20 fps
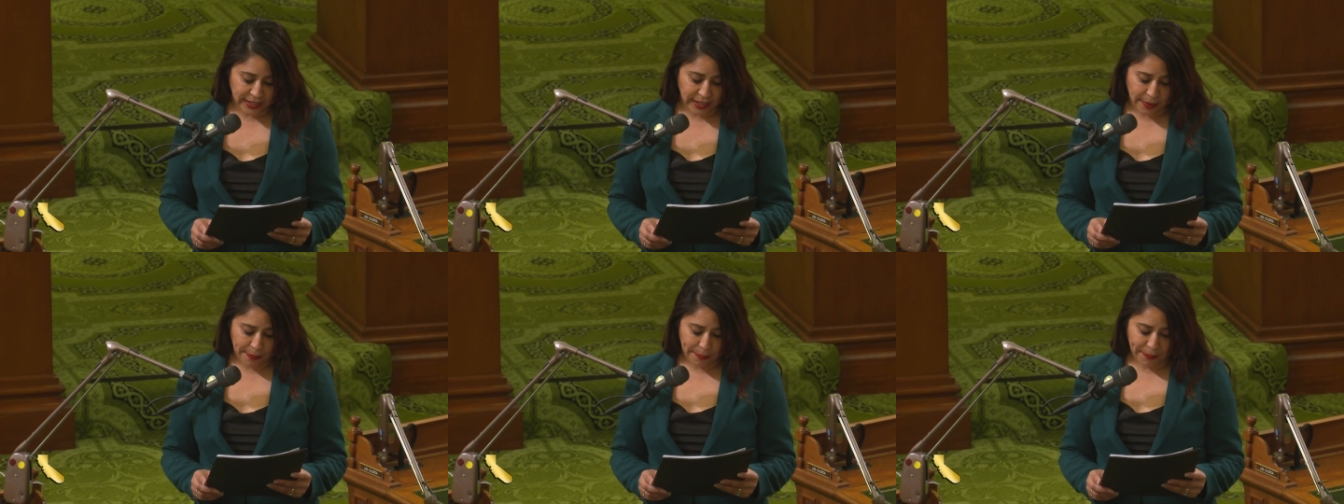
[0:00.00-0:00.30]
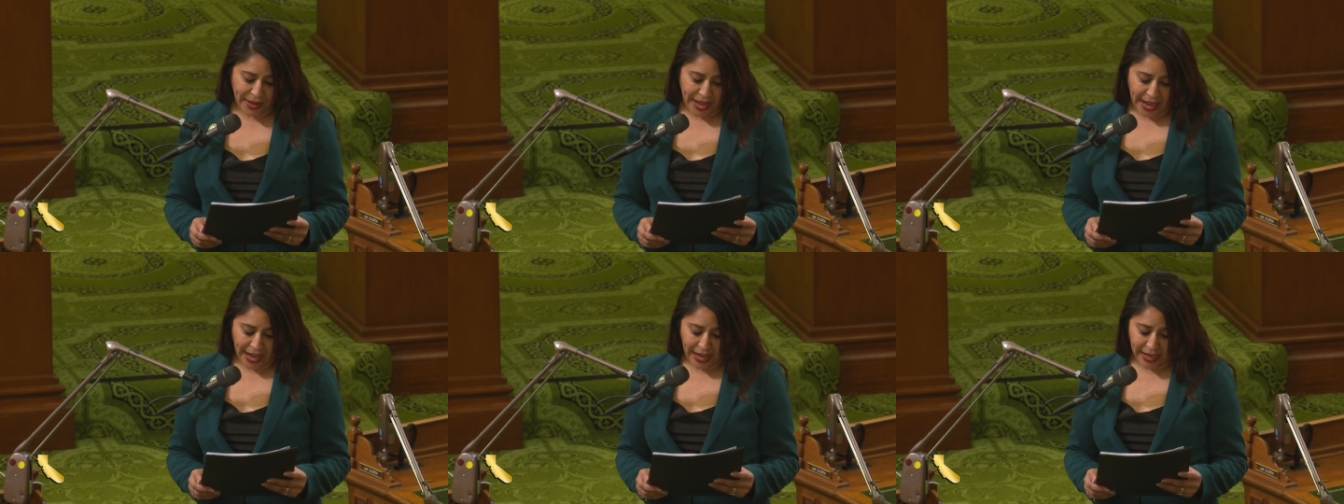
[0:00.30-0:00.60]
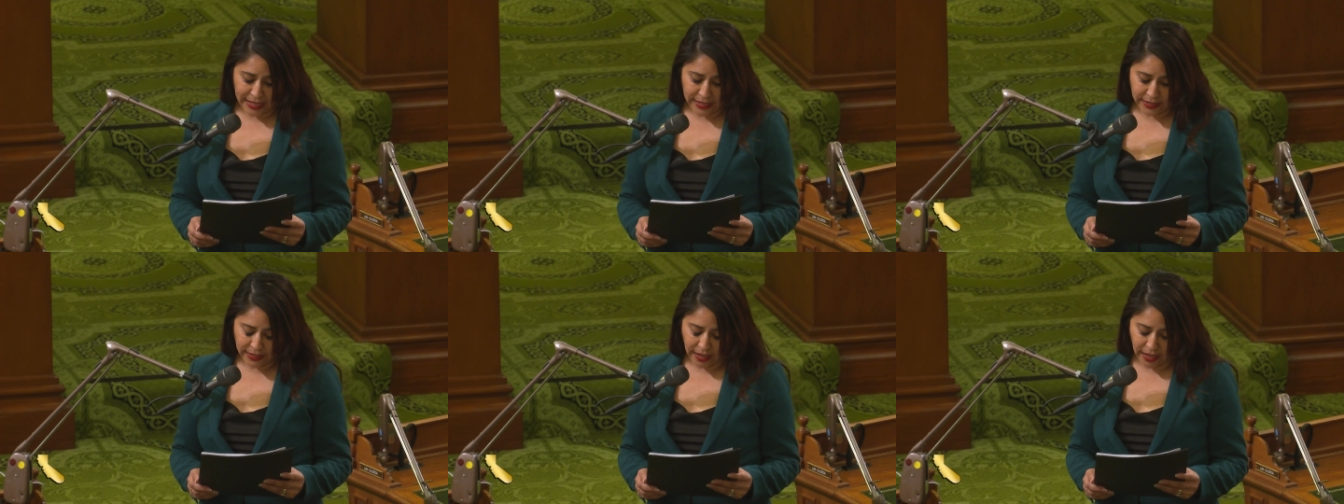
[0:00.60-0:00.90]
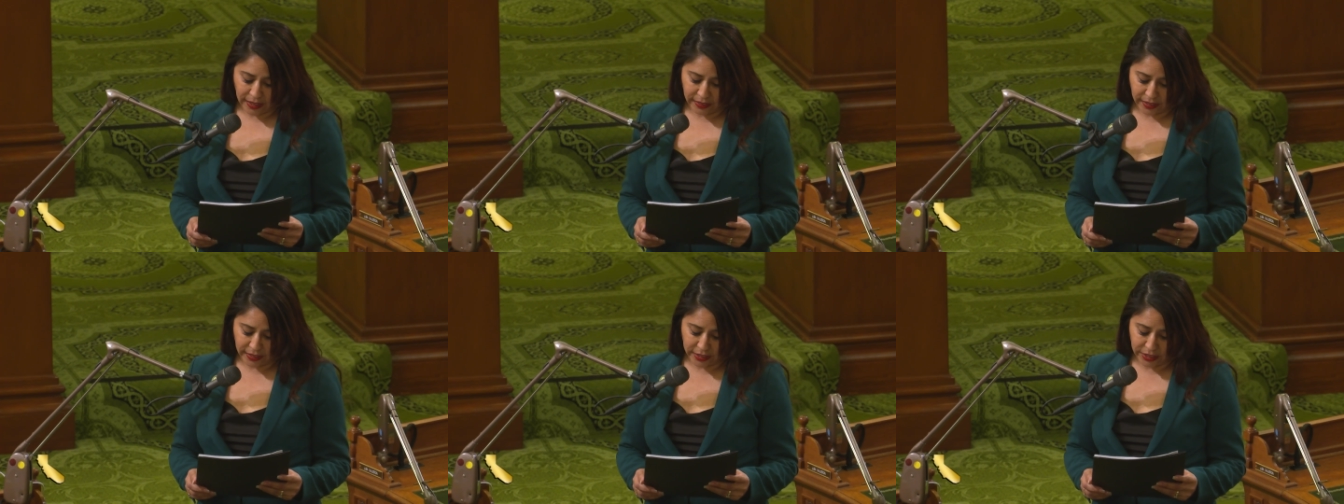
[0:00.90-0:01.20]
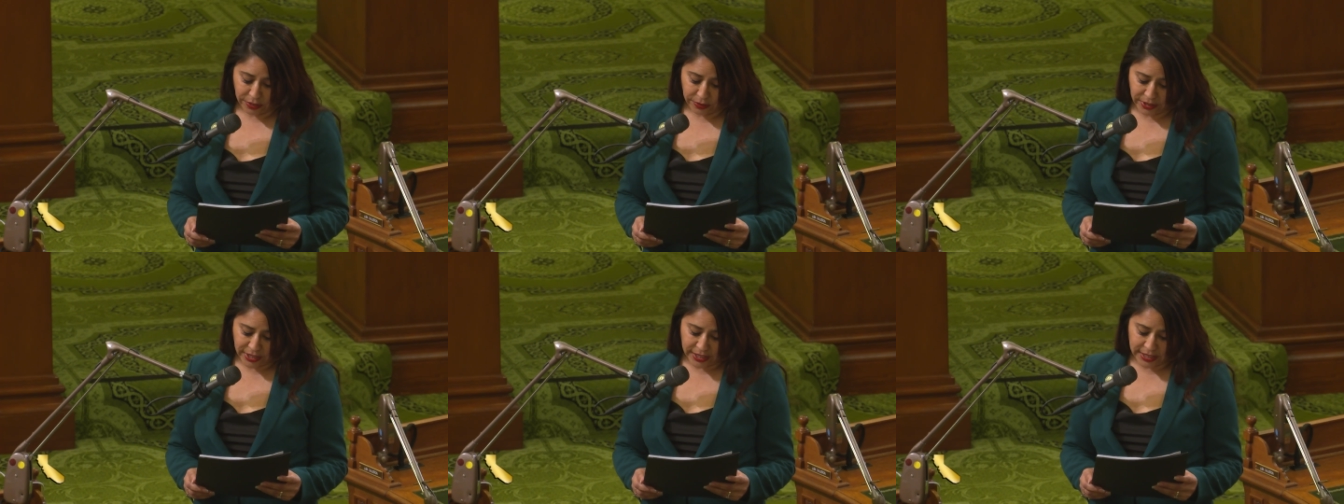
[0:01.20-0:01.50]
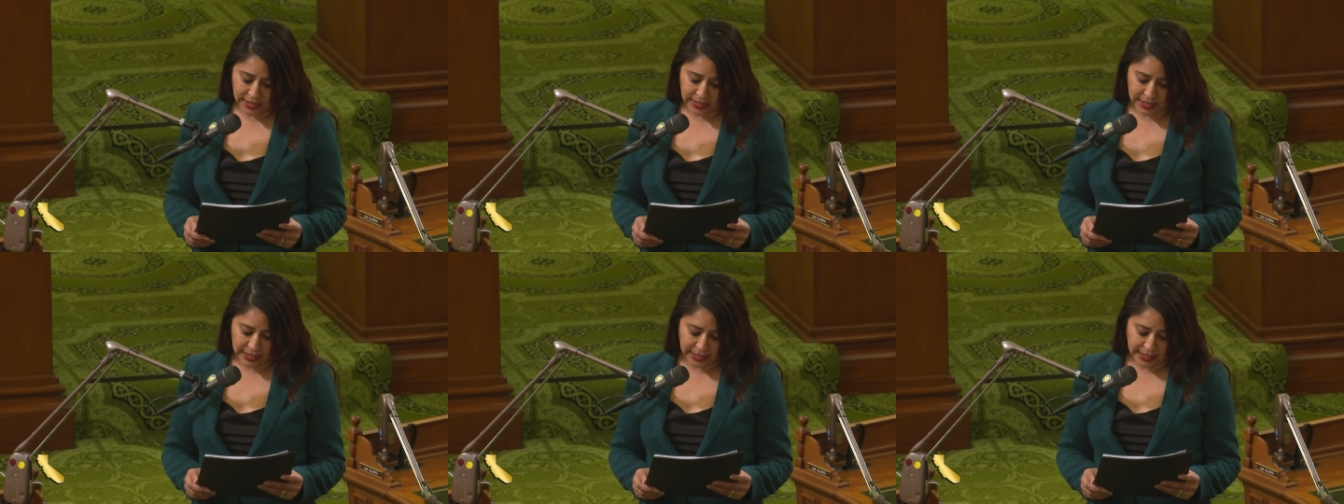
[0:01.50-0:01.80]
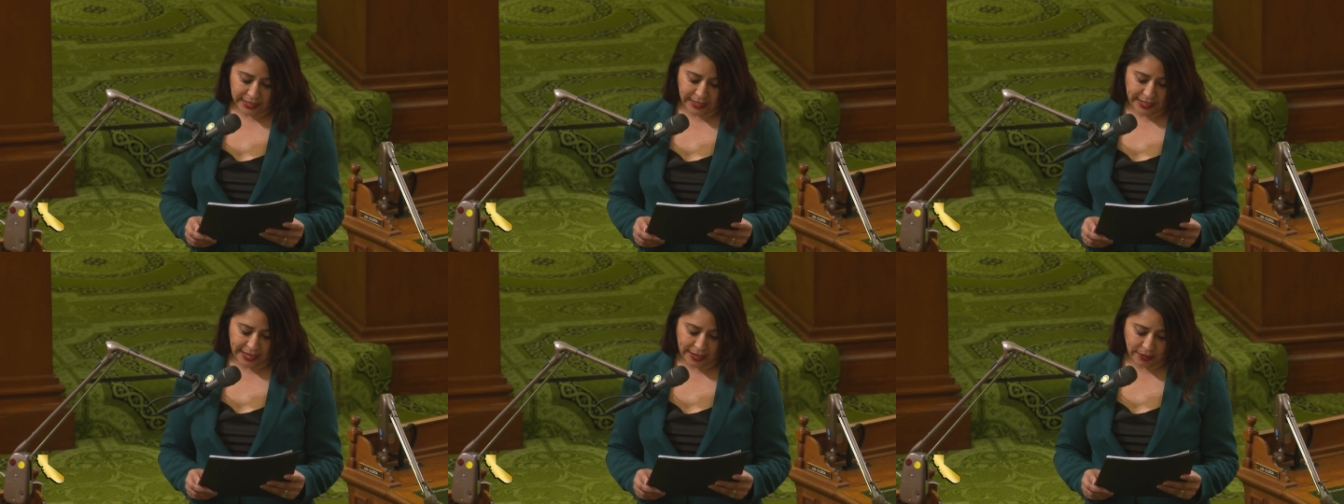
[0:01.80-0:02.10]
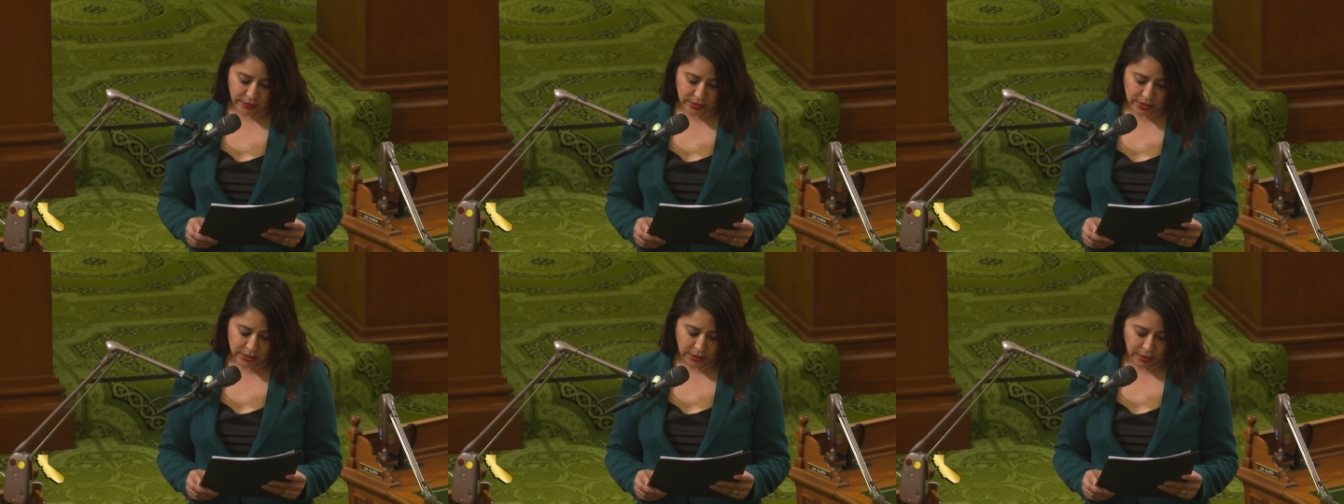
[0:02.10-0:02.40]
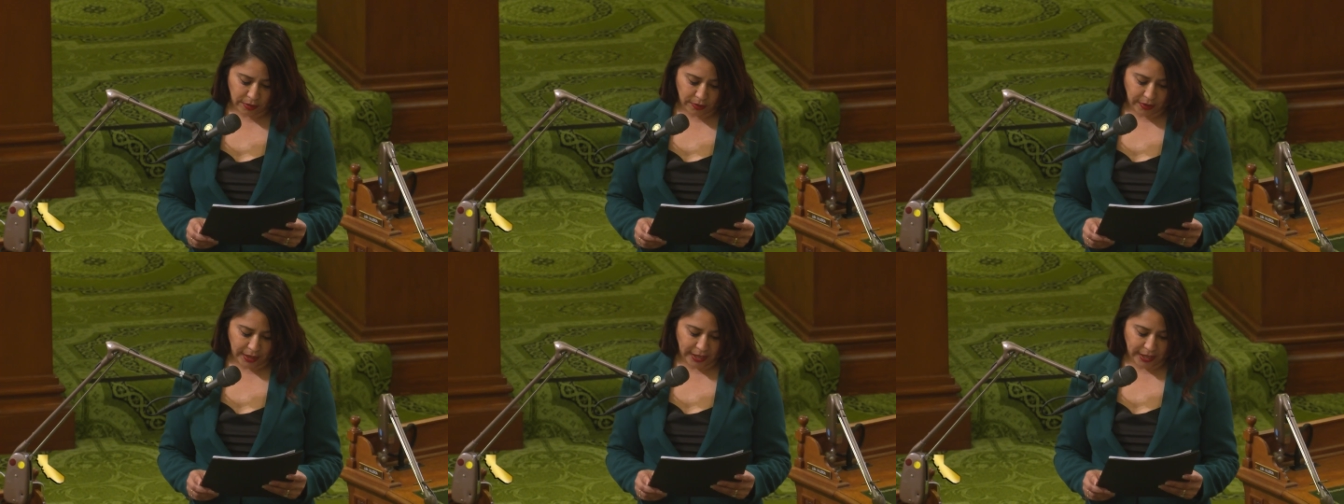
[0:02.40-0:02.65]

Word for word: combined on the Union City Council